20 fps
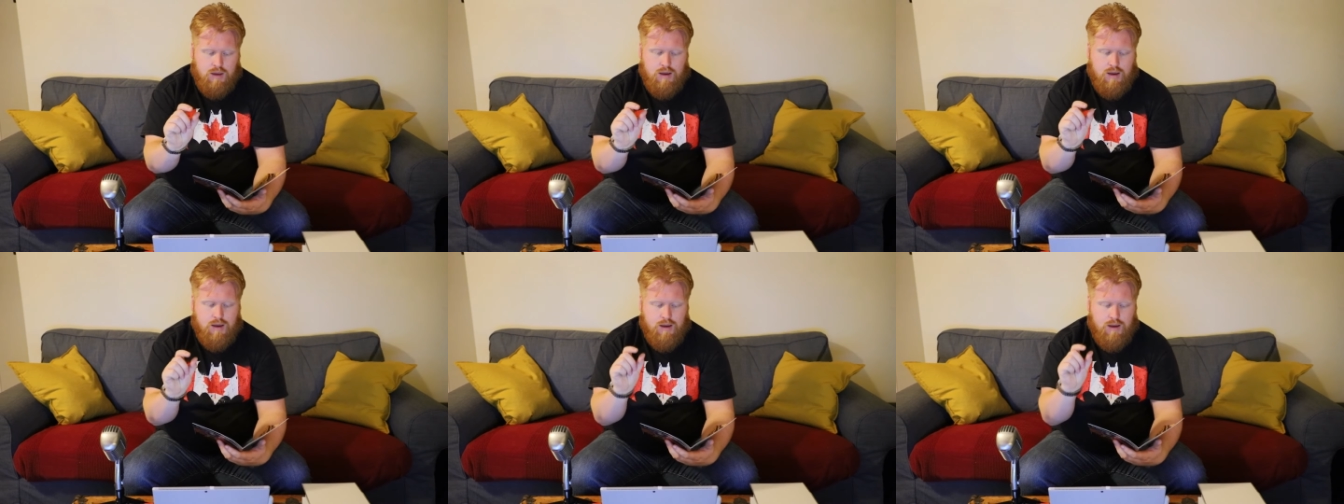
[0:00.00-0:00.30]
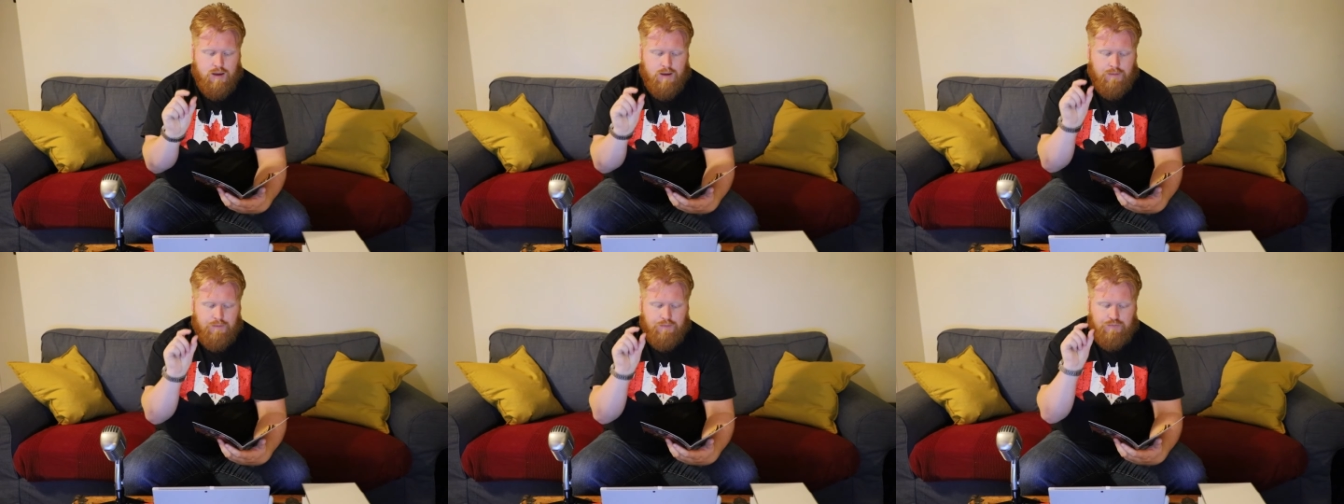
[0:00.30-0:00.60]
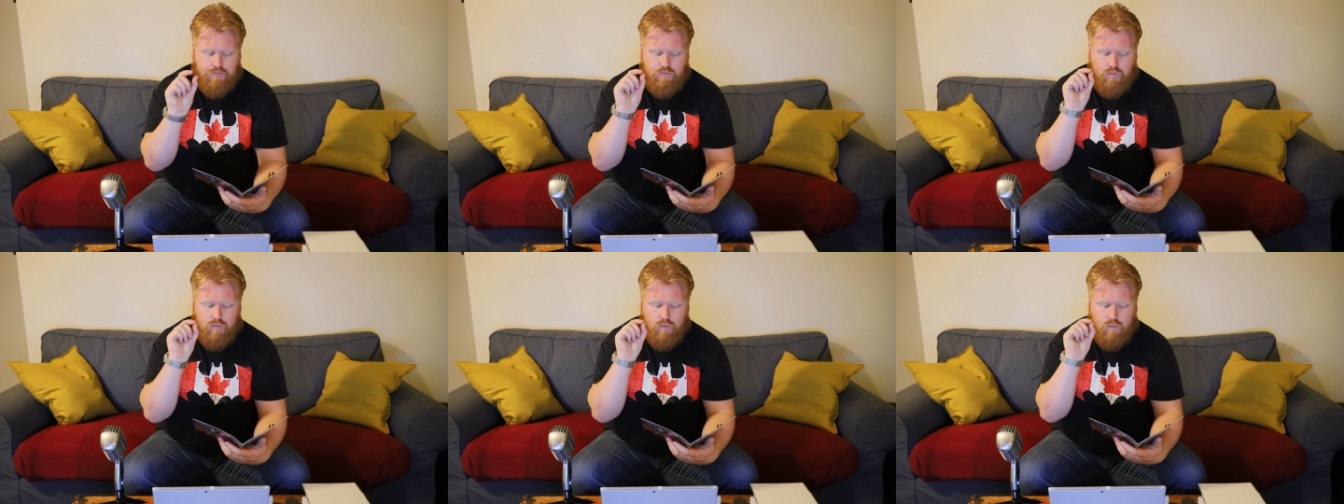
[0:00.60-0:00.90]
Um,
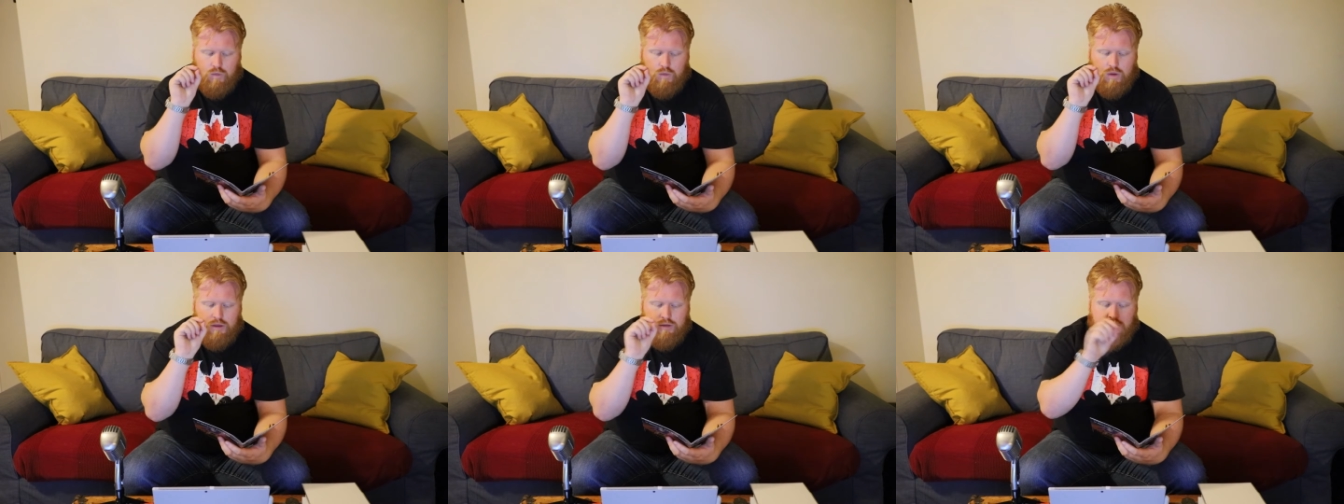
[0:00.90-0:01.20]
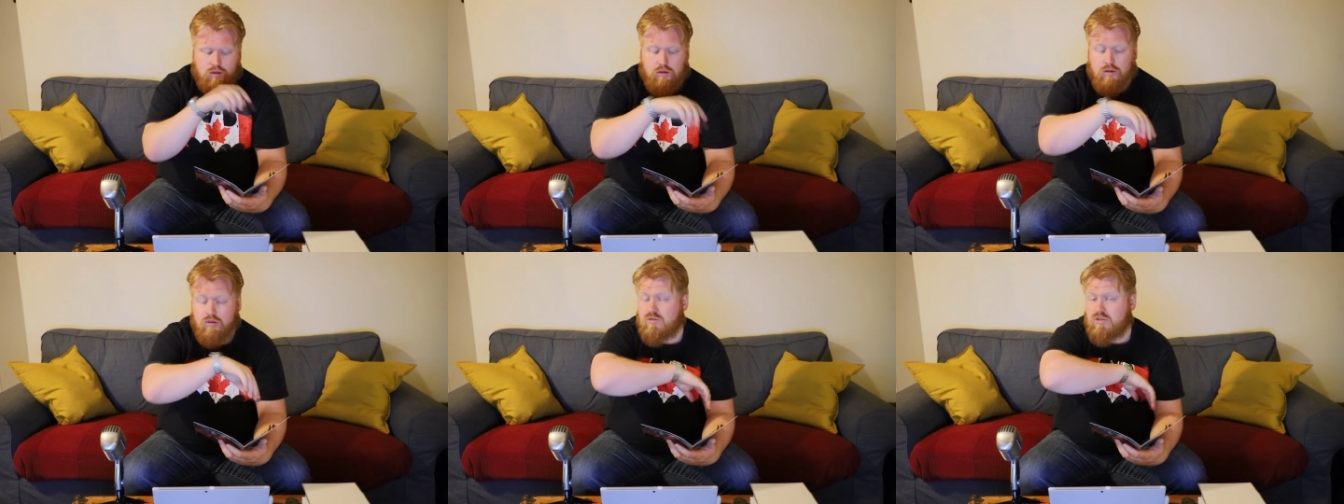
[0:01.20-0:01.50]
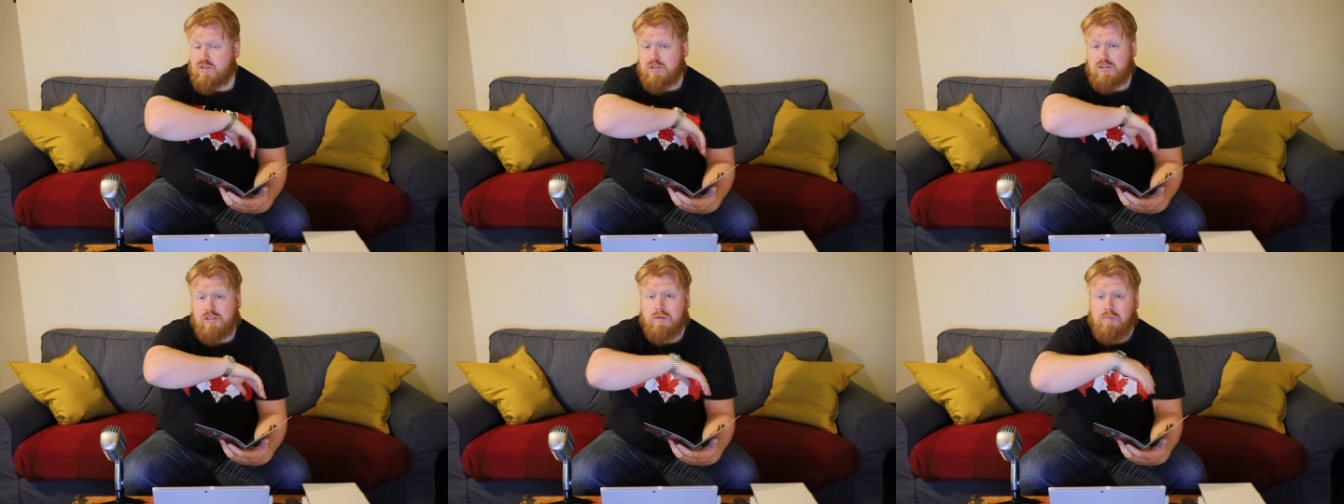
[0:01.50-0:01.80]
and then
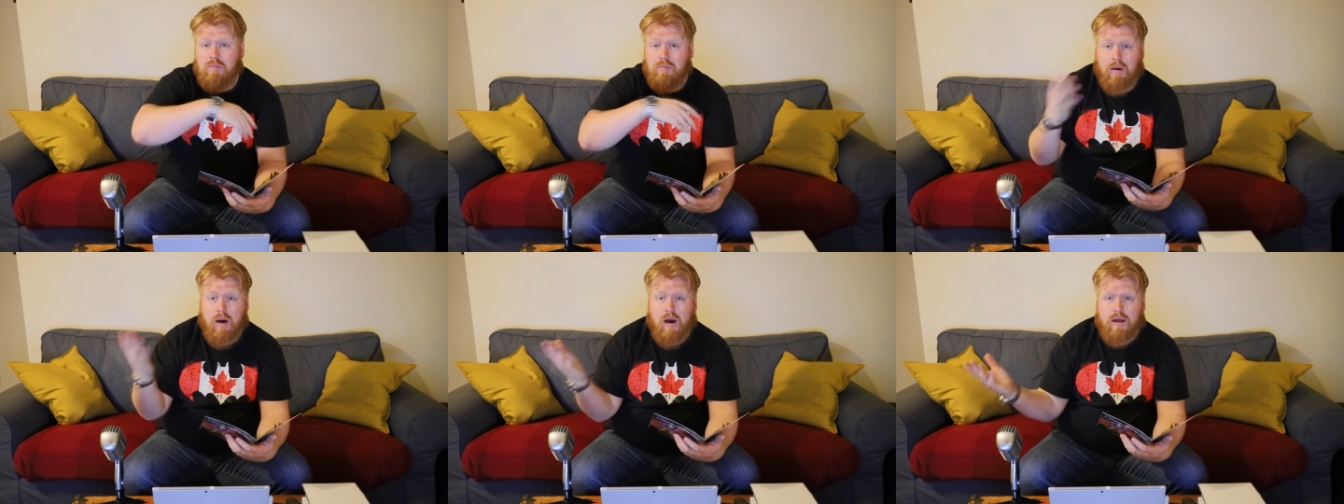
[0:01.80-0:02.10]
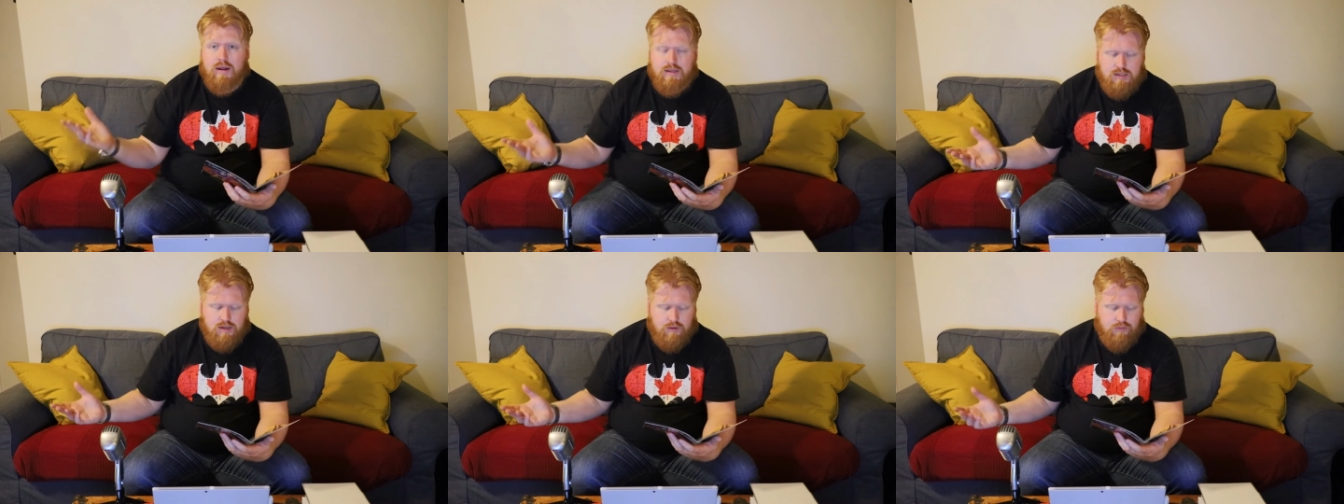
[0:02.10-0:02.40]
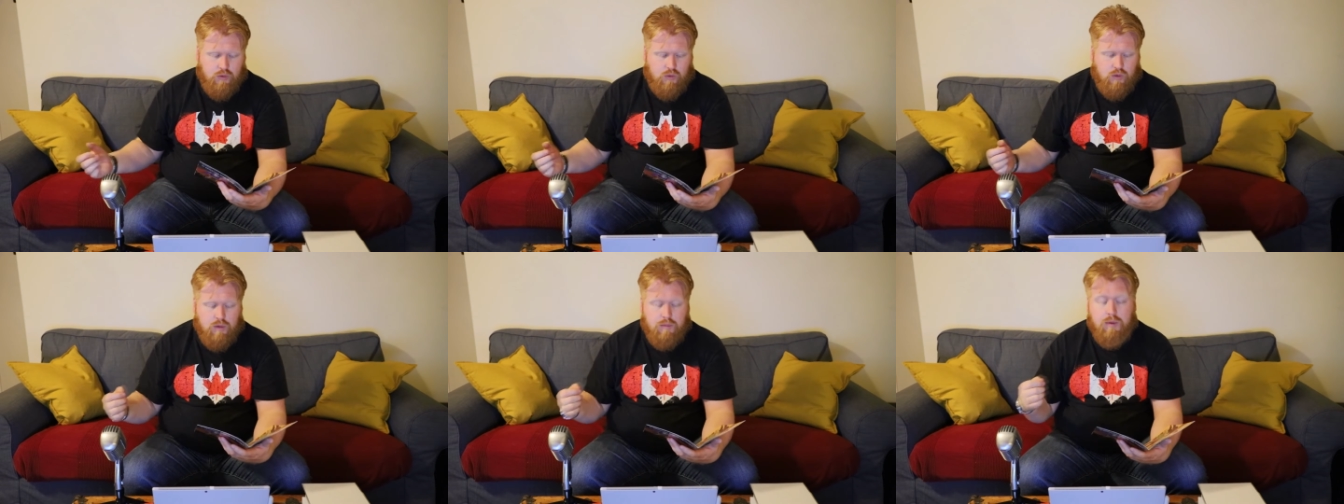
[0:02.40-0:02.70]
you just see bodies
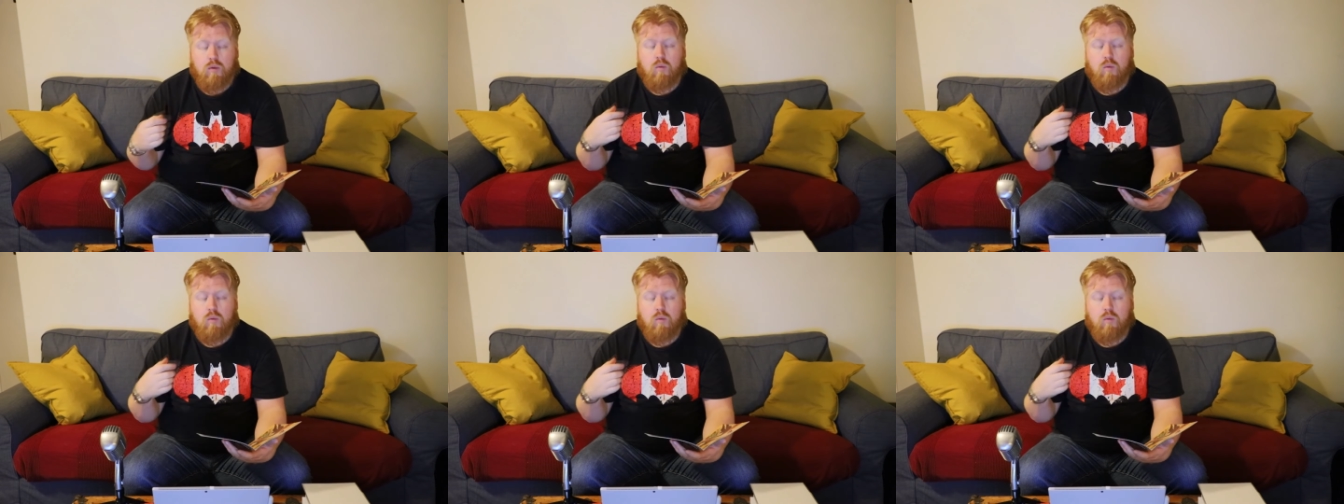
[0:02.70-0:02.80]
everywhere.